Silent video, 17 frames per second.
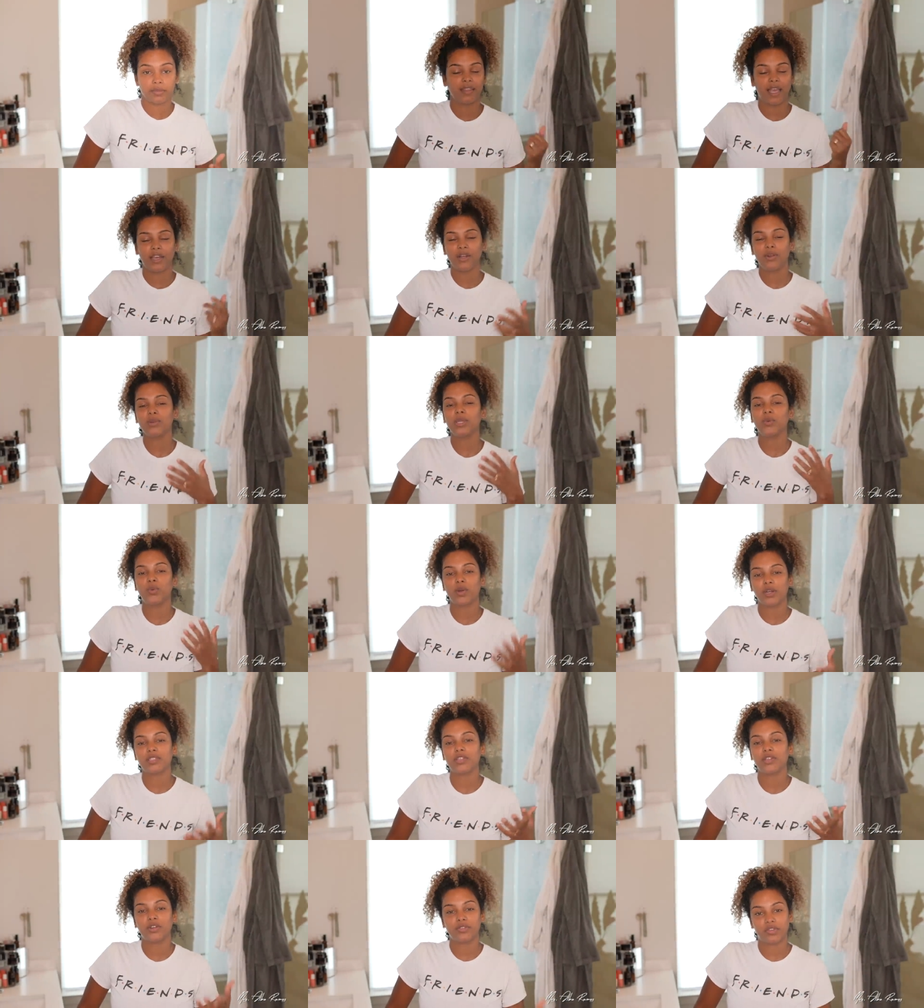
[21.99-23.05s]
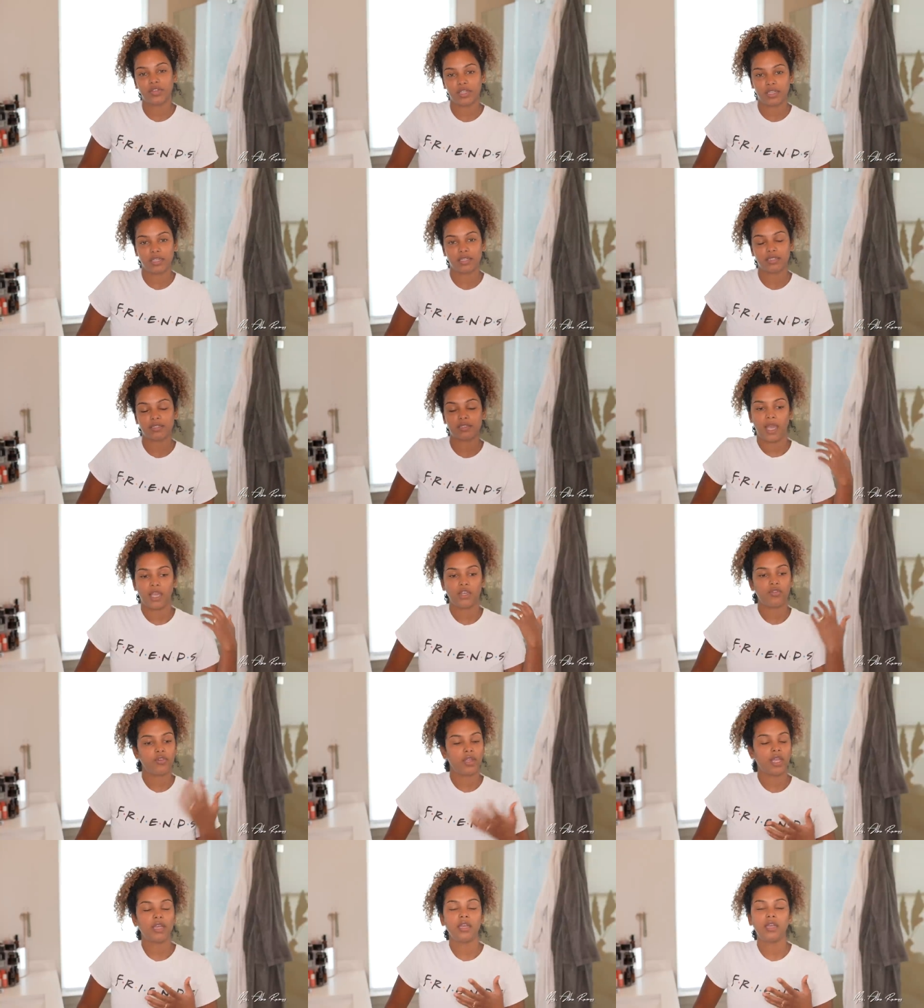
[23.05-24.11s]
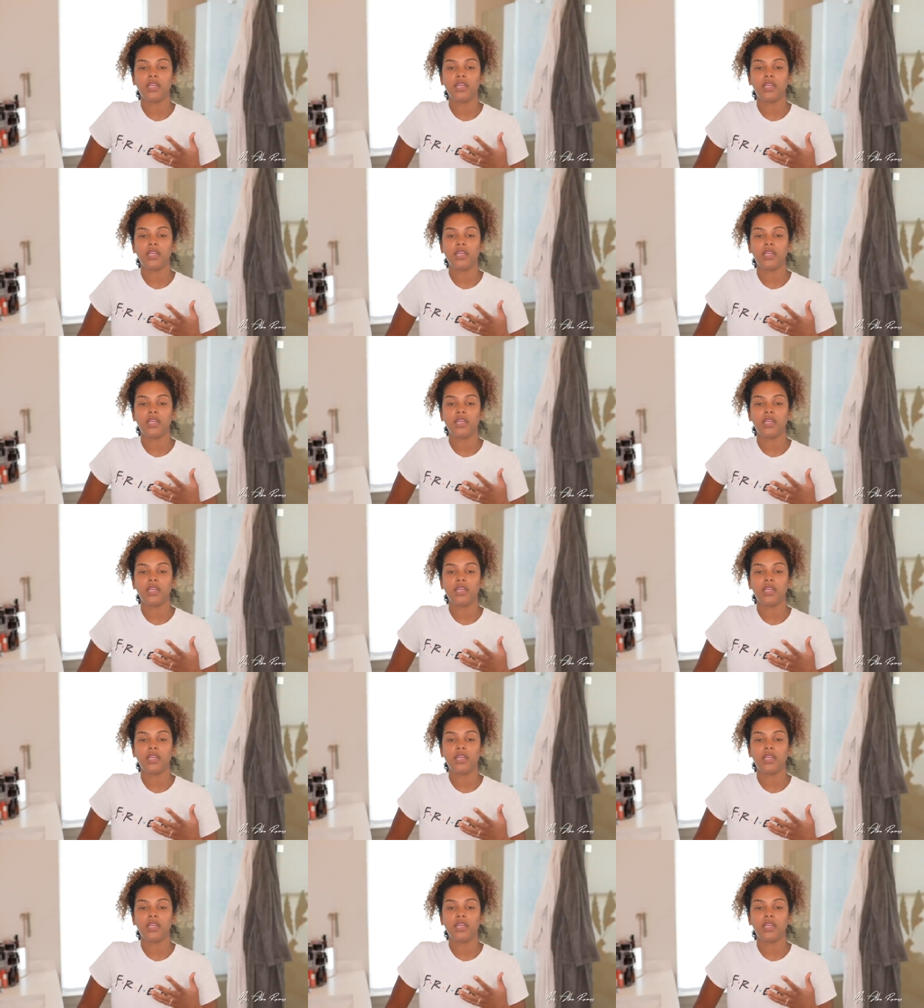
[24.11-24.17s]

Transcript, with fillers: that could only worsen our feelings and create an